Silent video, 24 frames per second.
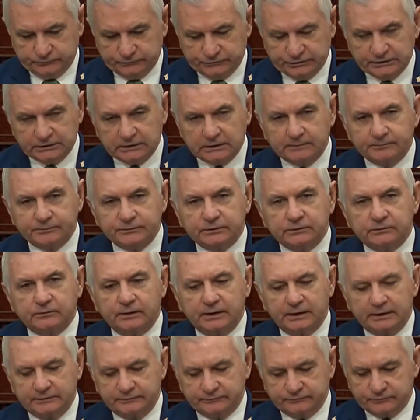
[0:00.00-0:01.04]
dig up the
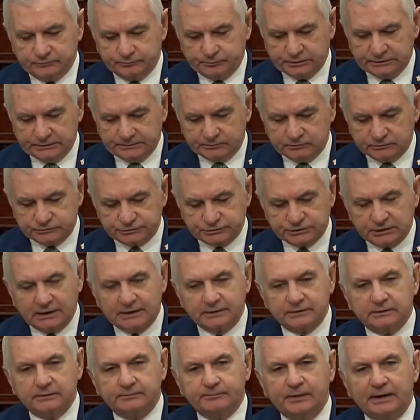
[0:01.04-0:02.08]
graves of people
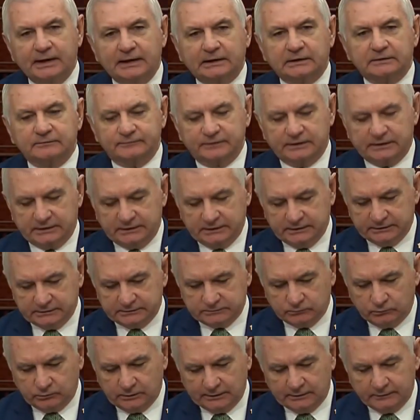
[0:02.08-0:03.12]
shot in the back of the
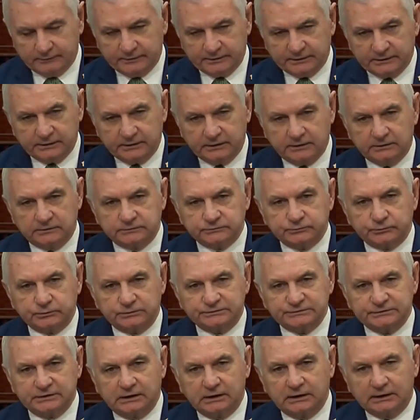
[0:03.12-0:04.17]
head while their hands were
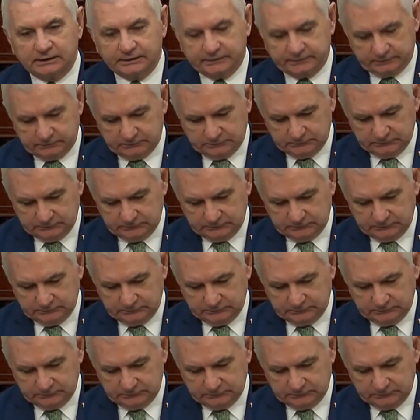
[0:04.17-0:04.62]
tied.